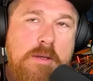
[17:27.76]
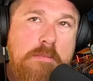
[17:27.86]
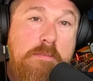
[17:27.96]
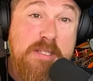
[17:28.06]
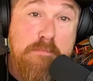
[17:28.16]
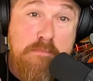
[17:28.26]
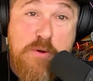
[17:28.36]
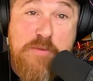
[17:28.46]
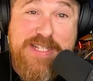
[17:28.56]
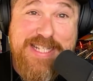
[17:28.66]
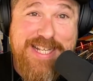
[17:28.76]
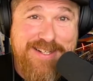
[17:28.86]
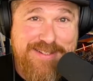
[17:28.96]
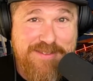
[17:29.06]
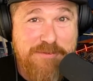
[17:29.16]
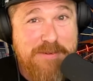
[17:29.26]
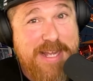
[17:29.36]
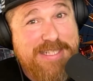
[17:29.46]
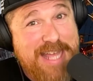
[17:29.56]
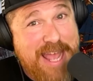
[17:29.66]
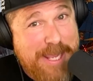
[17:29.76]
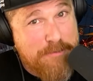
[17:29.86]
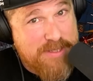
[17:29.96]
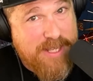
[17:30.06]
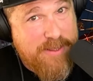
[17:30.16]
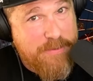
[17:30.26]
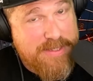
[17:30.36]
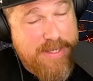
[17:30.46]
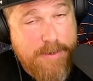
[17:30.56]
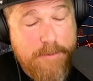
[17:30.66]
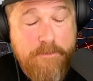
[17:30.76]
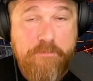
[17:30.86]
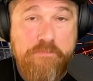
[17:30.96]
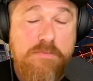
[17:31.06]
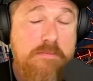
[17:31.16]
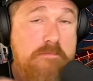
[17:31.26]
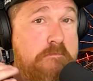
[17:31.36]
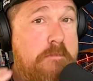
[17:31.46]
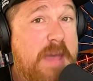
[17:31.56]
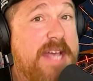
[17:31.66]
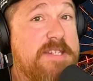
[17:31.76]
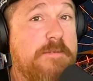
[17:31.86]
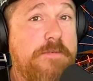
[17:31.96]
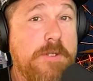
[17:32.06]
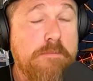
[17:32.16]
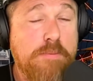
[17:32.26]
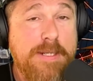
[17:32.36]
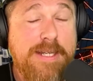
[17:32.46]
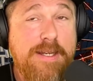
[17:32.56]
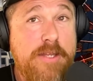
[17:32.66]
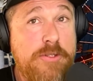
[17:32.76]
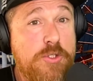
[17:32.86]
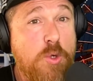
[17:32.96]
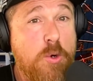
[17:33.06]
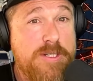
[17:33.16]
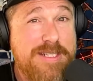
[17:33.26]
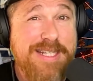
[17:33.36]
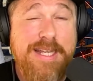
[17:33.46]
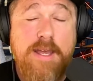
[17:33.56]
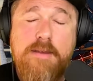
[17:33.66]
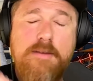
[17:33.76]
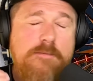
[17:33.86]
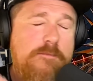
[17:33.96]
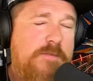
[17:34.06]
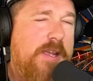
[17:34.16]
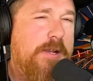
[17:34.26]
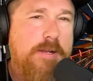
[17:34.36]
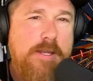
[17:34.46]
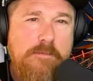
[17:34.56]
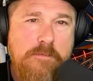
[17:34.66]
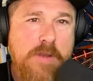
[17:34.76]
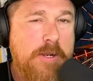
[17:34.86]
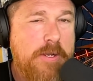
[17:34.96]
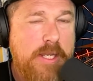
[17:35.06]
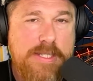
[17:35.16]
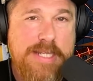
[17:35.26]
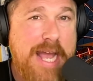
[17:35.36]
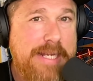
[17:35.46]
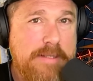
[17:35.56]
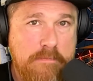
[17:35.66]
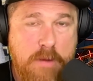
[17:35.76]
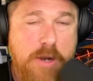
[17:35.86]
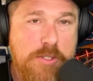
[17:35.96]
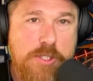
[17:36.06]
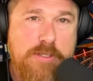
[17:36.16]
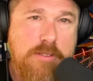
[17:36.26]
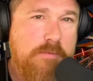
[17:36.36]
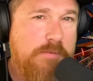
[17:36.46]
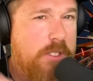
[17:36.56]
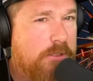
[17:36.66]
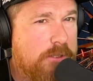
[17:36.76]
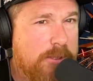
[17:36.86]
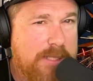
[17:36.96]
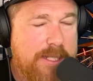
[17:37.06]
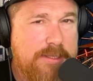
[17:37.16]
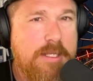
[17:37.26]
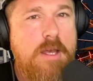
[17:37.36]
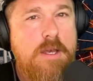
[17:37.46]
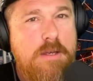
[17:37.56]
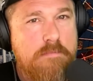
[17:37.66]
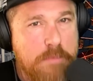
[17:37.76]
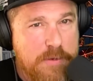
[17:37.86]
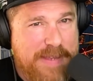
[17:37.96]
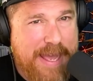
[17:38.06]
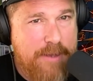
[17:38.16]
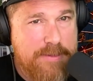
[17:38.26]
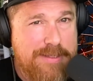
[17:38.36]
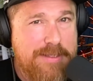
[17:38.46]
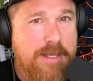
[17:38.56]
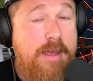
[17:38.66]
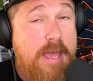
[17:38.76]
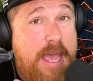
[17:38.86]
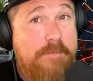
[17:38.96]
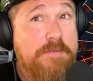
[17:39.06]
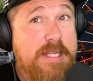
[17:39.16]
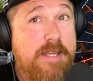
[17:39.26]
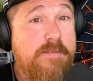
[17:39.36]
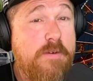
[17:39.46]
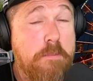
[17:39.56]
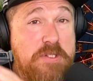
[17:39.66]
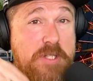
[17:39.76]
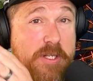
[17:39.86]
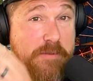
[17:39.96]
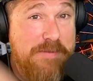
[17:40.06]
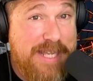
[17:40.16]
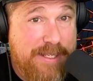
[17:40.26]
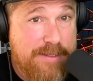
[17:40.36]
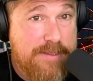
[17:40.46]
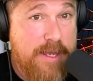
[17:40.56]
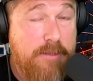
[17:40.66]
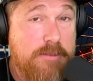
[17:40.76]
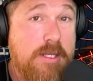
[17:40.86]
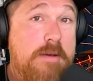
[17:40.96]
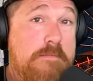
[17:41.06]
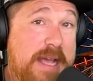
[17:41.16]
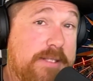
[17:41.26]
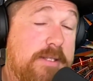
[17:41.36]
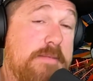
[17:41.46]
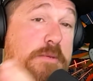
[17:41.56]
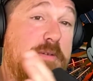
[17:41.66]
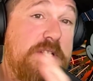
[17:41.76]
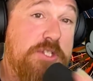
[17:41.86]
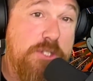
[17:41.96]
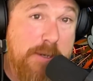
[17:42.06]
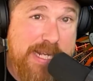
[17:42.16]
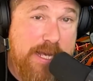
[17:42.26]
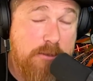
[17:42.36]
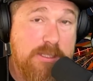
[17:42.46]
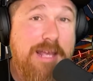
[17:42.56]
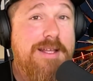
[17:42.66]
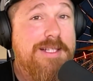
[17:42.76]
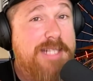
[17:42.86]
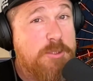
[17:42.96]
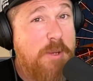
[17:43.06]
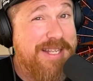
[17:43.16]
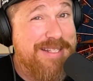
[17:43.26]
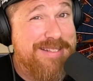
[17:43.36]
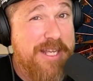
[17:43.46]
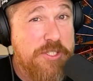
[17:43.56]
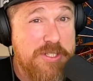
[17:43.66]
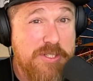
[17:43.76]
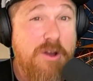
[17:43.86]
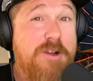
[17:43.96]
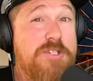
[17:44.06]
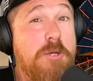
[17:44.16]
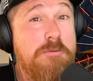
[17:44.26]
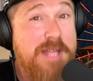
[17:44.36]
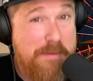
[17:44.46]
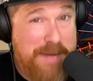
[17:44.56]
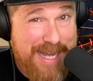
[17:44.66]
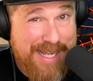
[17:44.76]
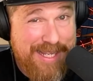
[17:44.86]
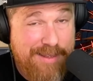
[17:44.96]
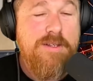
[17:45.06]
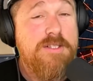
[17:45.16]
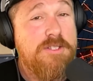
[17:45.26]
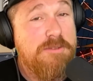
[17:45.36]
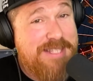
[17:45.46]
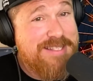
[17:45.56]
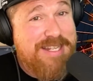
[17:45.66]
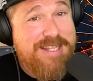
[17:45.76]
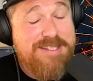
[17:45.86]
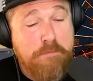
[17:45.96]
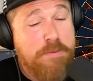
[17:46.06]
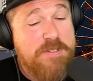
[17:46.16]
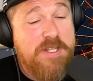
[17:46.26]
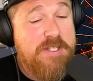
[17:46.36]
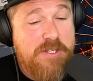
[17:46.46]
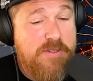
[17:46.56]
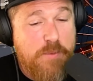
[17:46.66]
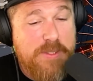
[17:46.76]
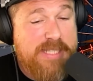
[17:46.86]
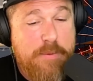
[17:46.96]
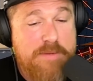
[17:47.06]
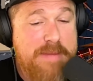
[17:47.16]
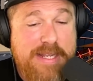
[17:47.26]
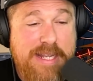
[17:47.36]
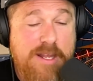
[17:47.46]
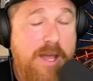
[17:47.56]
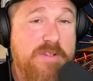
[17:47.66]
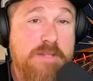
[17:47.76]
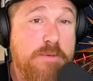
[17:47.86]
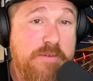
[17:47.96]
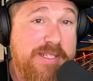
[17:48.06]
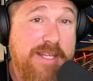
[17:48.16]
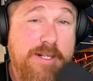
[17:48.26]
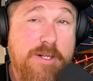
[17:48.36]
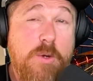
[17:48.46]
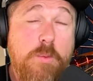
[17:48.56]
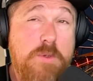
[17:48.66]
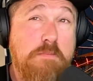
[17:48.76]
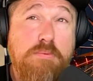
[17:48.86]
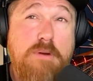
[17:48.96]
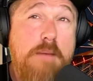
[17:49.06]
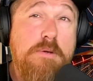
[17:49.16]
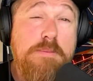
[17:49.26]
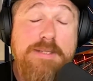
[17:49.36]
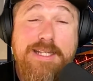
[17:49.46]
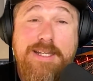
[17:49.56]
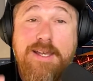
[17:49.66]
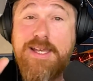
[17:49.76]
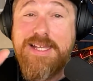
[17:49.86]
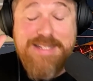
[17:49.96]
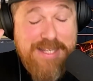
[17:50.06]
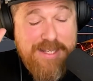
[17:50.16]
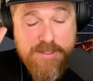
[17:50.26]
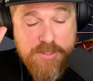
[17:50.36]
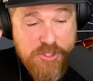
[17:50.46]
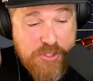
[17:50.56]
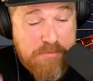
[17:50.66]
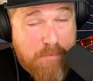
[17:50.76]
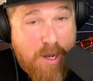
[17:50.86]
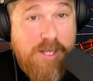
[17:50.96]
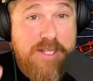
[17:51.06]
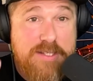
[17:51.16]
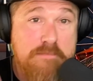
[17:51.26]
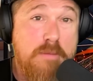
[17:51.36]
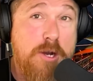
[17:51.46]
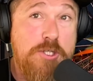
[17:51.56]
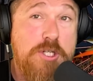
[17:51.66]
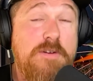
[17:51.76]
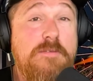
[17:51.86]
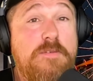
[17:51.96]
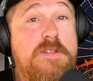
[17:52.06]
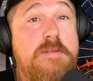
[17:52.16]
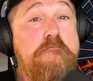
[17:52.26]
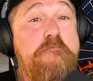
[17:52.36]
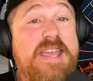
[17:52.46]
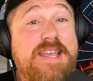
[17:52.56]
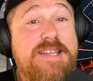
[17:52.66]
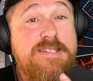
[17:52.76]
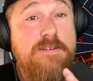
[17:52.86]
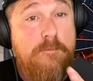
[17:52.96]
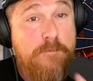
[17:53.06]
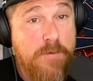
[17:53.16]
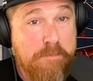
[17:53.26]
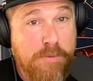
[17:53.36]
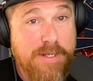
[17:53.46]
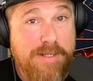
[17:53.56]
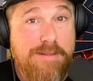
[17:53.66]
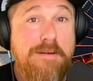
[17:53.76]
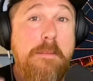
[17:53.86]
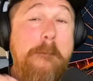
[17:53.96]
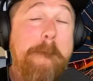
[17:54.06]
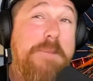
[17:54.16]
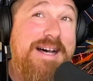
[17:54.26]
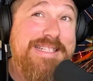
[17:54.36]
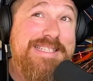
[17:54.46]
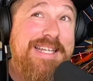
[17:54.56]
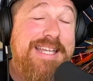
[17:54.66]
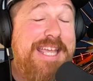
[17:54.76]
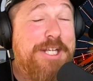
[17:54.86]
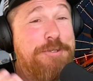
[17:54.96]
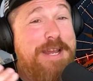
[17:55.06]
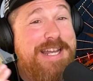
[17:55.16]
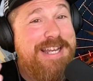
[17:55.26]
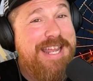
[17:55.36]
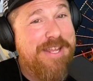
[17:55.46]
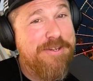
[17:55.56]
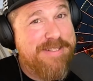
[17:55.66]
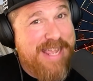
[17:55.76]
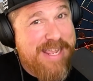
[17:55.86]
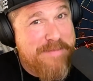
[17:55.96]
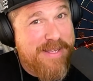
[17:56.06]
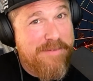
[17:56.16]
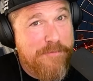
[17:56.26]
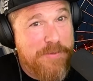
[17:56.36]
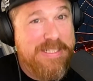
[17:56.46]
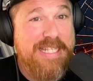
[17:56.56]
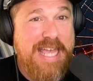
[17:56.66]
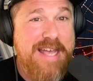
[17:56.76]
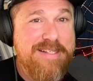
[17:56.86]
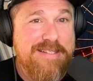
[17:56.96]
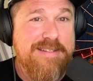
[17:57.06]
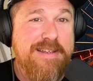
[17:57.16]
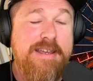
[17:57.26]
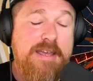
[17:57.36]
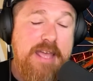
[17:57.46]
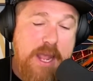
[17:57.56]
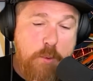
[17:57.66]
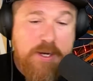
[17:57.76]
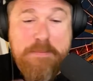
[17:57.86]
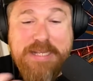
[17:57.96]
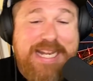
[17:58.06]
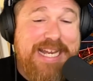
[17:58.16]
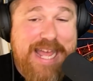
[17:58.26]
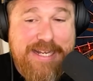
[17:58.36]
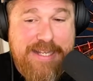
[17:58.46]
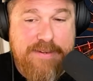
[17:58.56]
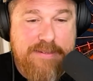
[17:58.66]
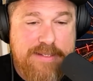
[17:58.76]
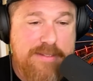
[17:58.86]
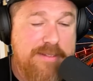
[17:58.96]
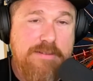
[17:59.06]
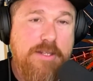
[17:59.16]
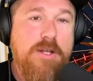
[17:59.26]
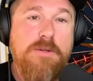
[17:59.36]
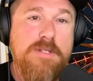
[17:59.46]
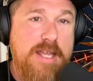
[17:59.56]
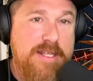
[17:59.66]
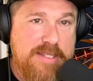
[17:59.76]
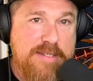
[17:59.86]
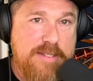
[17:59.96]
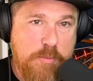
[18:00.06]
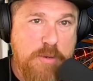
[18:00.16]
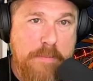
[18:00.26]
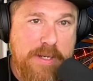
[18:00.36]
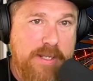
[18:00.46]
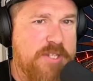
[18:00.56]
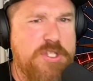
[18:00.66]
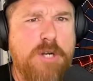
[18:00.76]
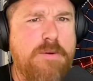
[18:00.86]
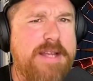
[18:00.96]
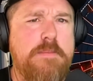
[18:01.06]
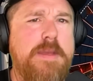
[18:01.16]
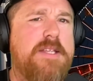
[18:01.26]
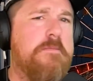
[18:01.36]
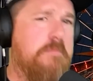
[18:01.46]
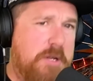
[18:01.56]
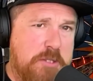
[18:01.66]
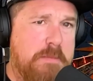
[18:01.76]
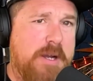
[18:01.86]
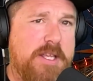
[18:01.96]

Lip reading: But the movie theater, right? The AMC that was there, massive footprint and notoriously very, very tight margins. If you don't know this, movie houses have to give a percentage of ticket sales back to the movie studios. That's why the concessions are so damn high. So Disney's percentage of what they were making off of the movie theater was probably the smallest margin for the biggest footprint, but it created entertainment for the guests. And what I'm getting at here is, it's Disney's property. It's their right to make as much money as